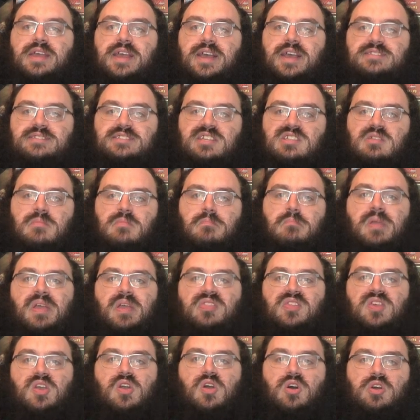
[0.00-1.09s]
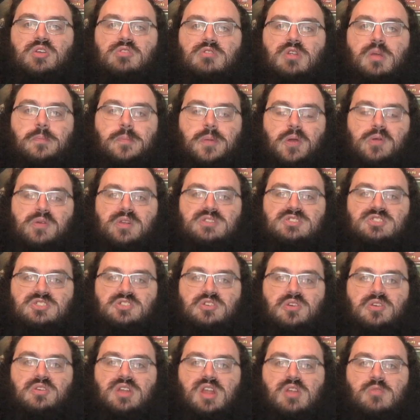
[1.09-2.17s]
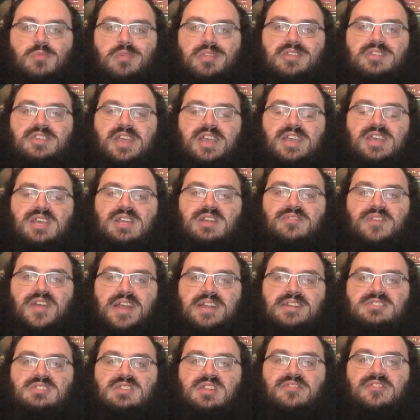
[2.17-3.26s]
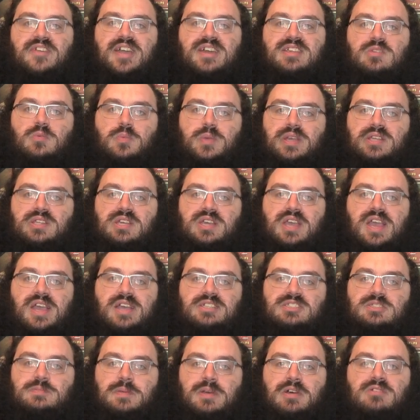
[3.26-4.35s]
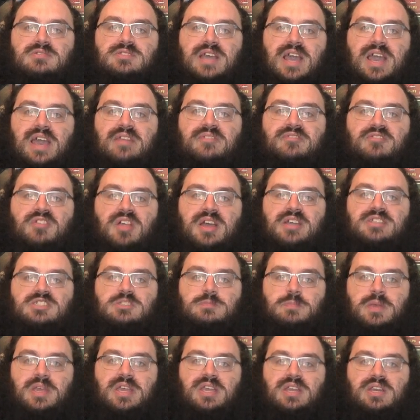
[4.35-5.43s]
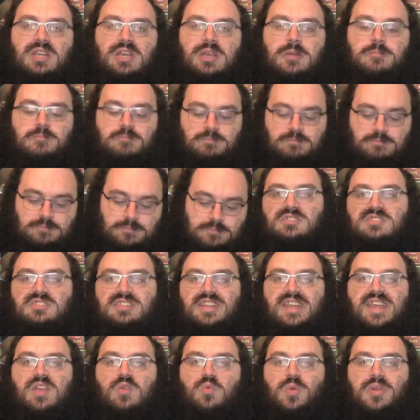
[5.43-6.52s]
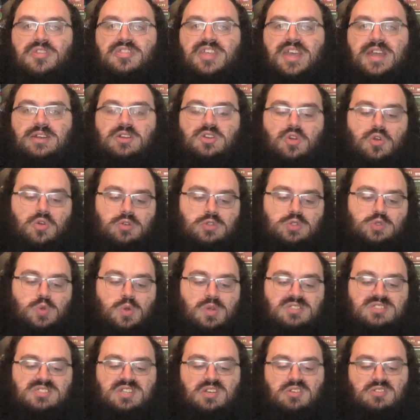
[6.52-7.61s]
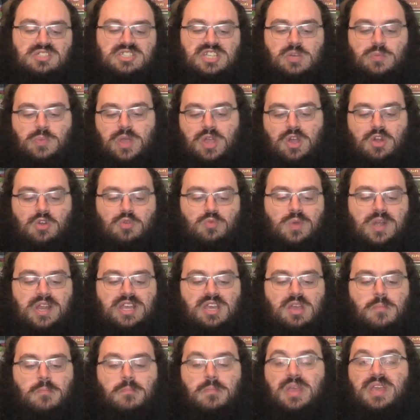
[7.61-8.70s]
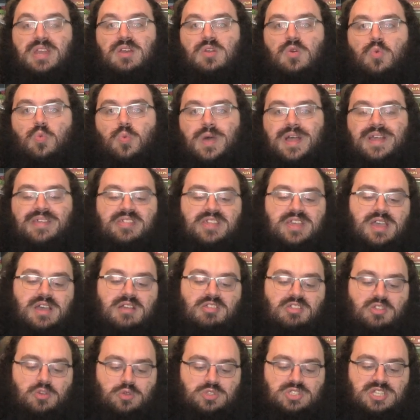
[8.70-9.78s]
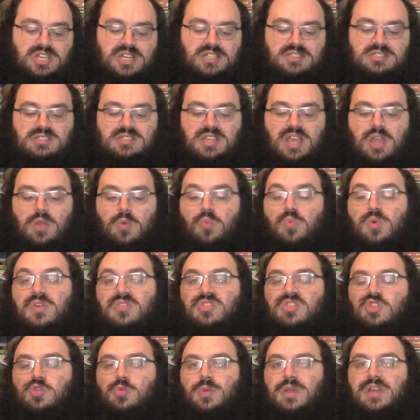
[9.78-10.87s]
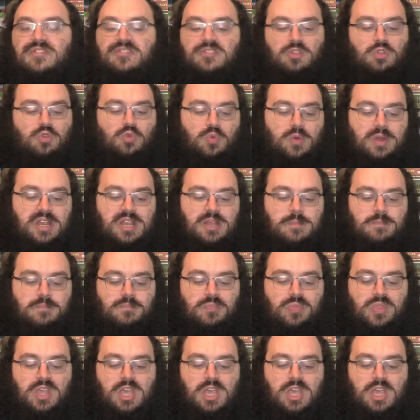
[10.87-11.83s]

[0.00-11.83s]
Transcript: casting them mainly on our opponent's turn and really taking advantage of the fact that we get to cast spells at flash speed. Sticking with that card draw synergy, we are running Minn Wily Illusionist, a 1 3 for 3.